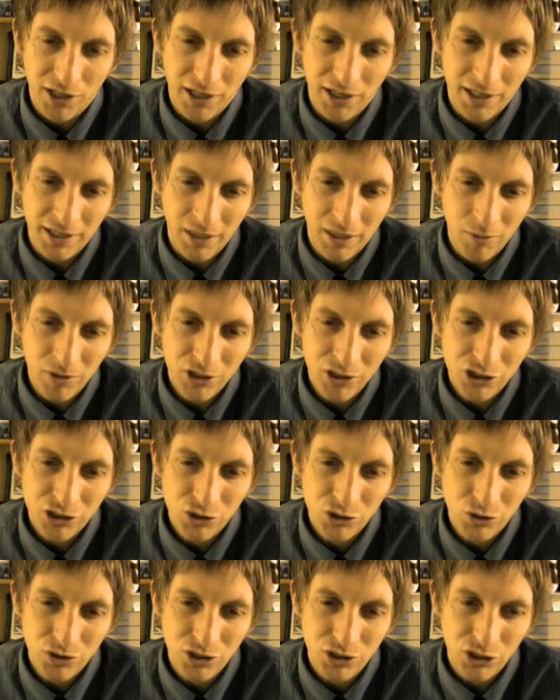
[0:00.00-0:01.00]
And I'm going to just
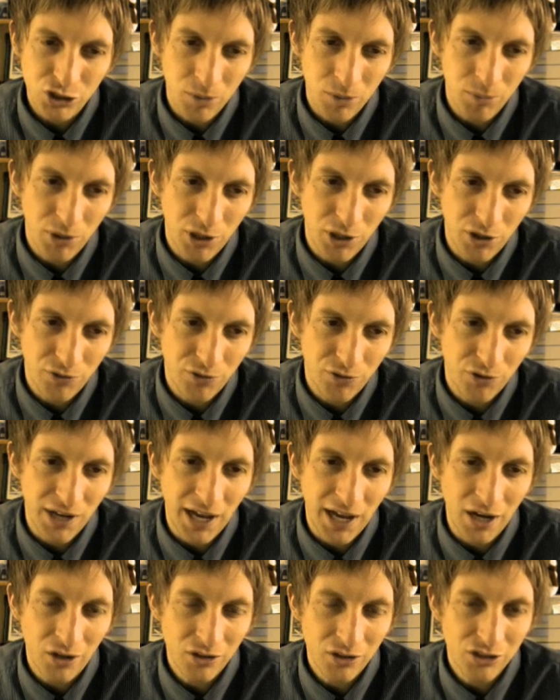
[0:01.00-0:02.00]
choose a shape layer for
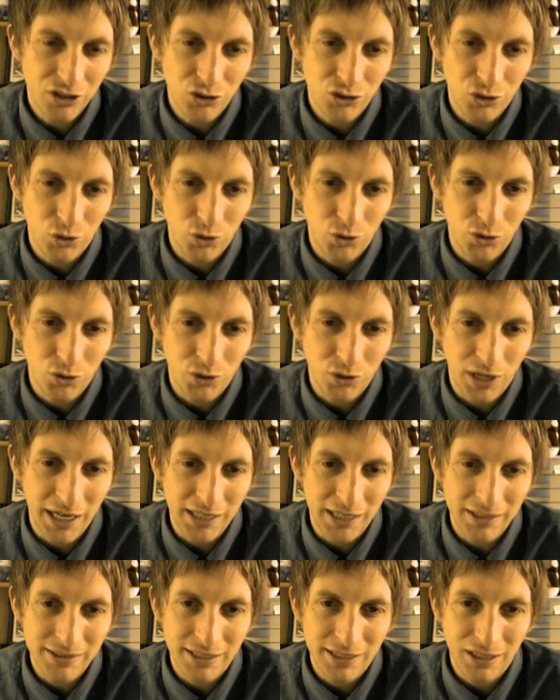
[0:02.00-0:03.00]
now to show you
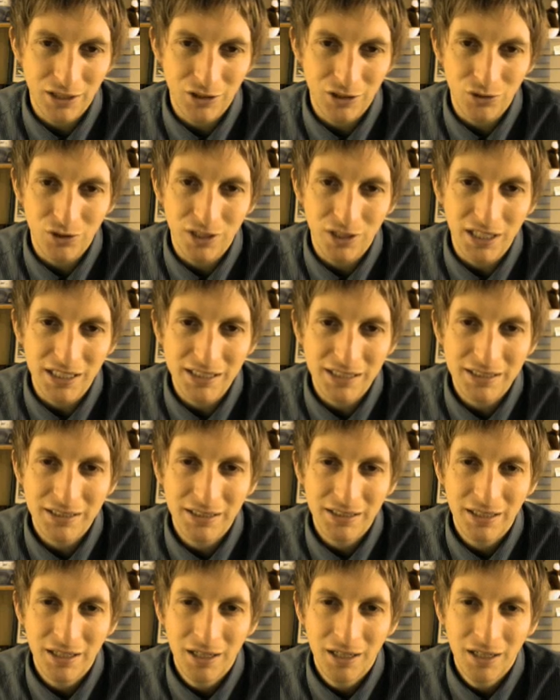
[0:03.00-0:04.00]
guys how to do this.
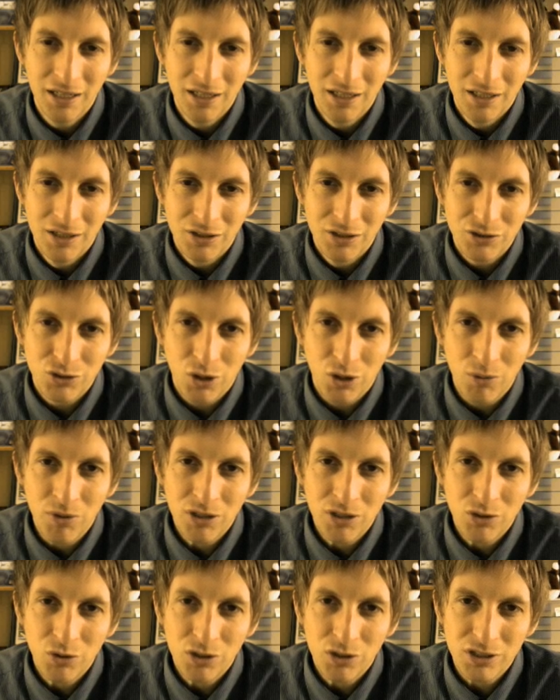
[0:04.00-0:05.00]
So I'm going
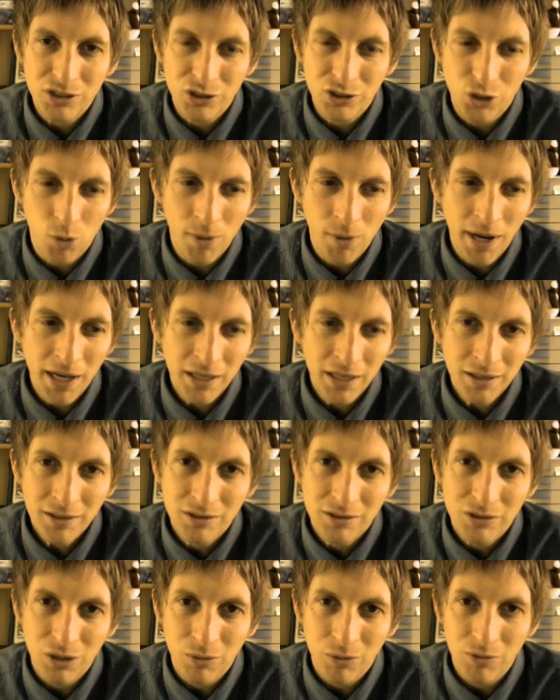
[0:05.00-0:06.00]
to do a snowman.
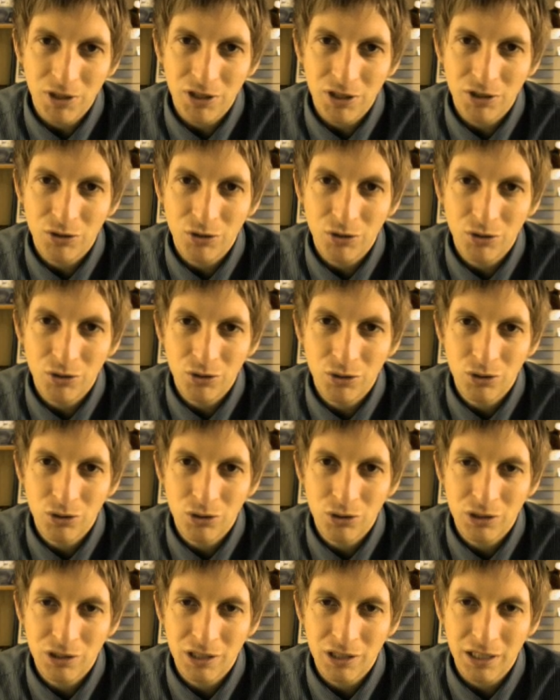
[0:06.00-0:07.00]
So I'm going to
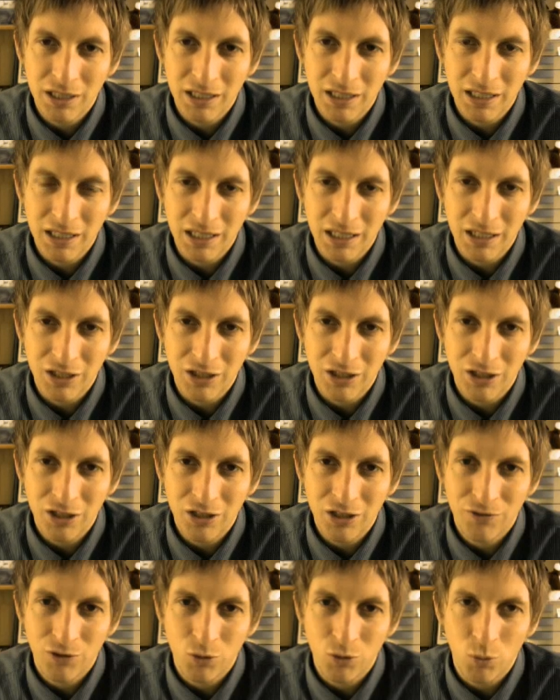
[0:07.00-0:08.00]
do click here
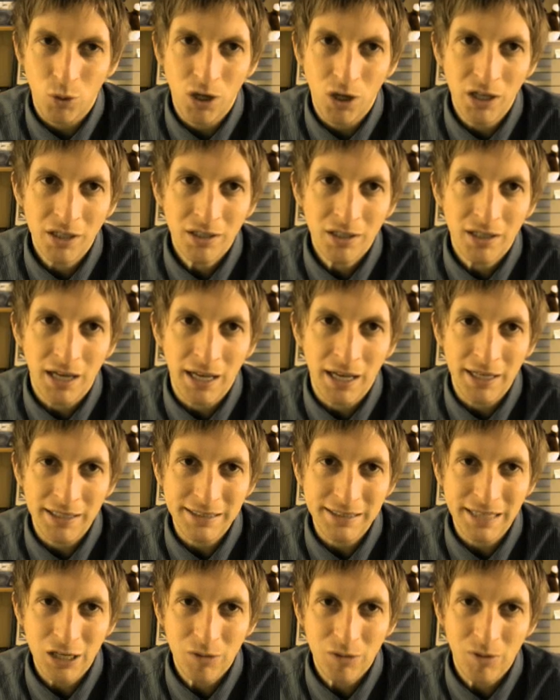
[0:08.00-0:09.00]
for one. And it's
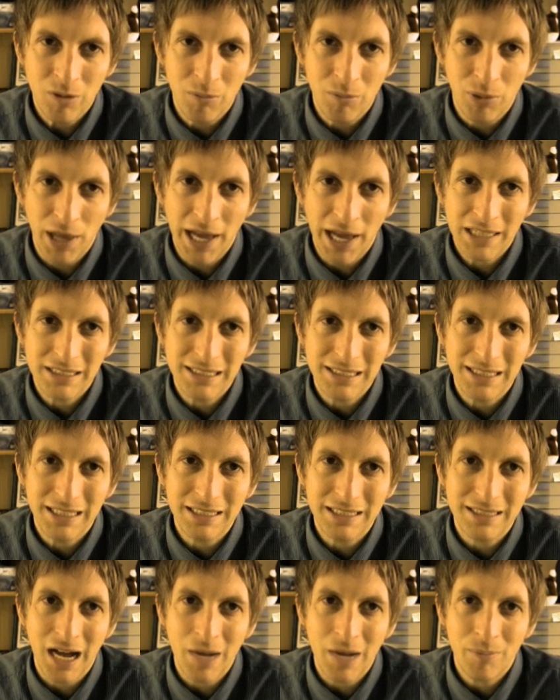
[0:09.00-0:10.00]
not going to be black. See the
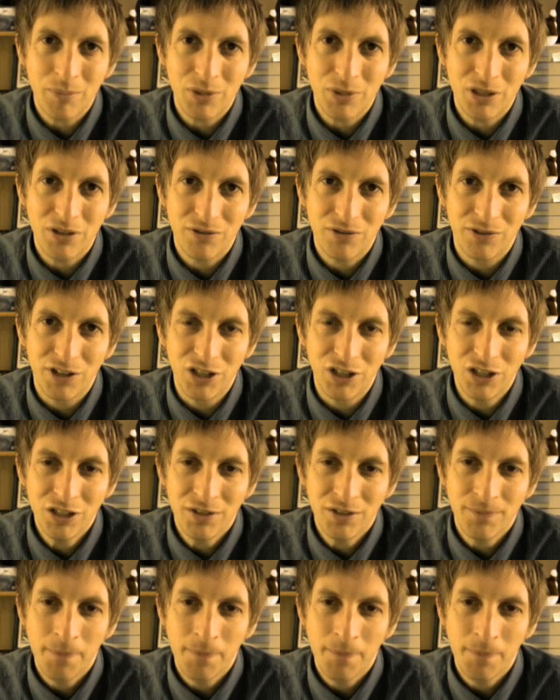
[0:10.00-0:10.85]
top fill?